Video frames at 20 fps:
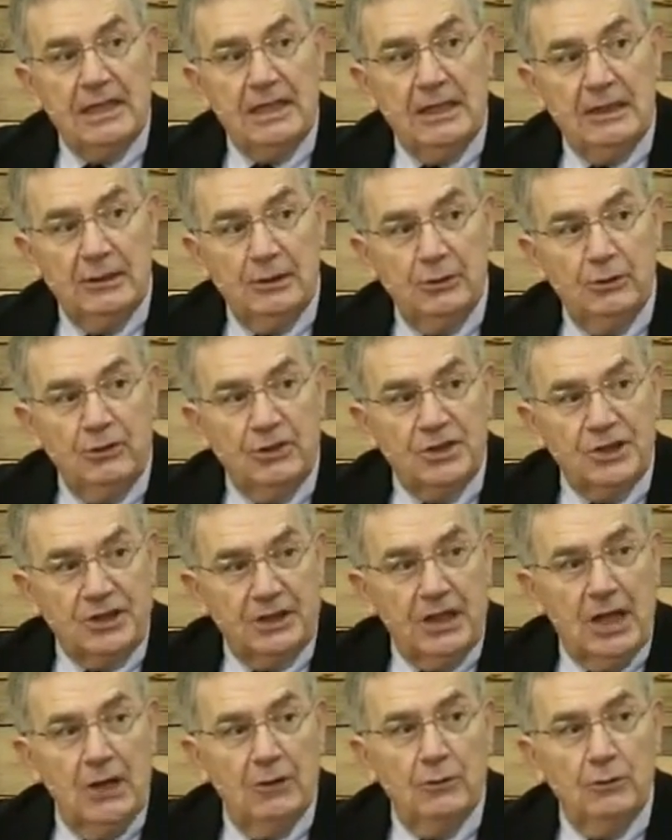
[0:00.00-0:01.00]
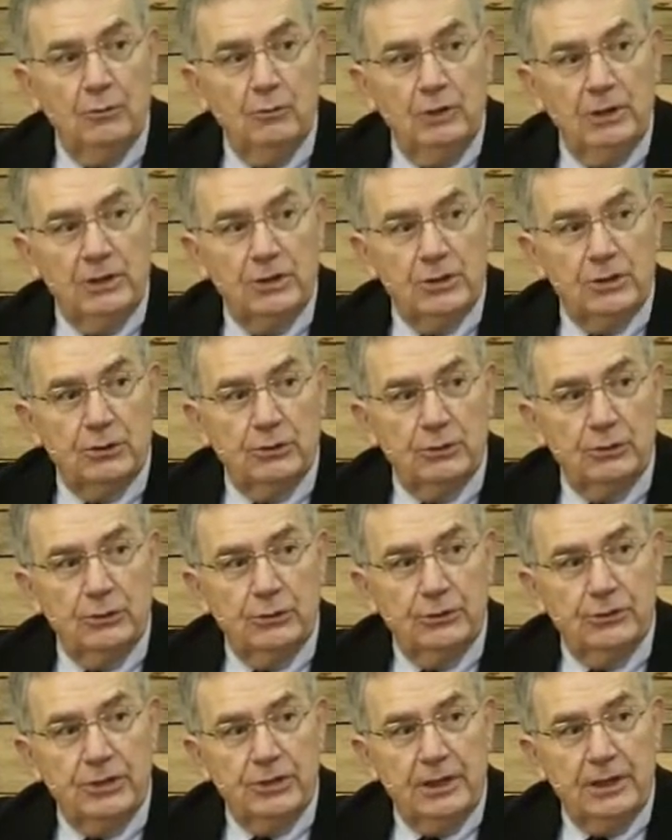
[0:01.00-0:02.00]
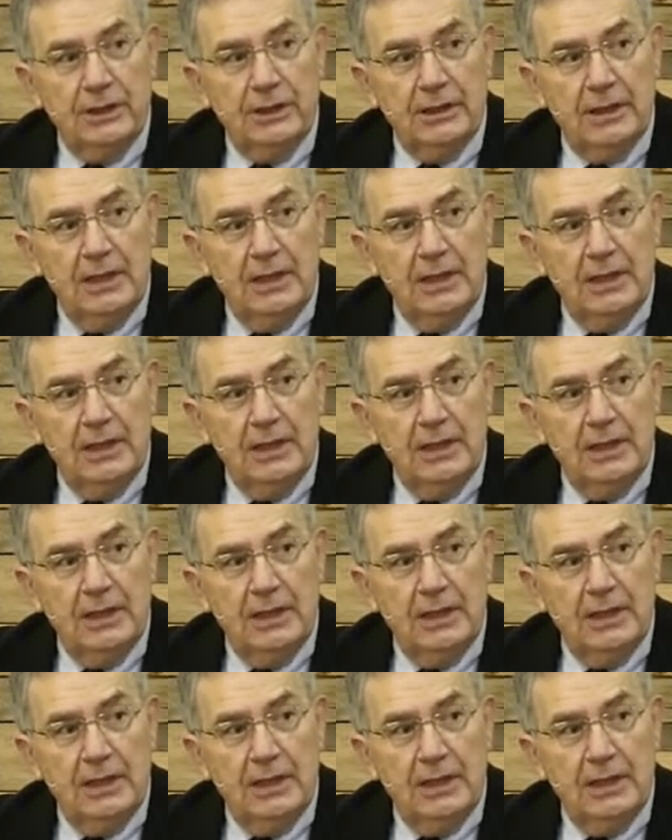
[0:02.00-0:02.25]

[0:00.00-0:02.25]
in Luke's account, we're told that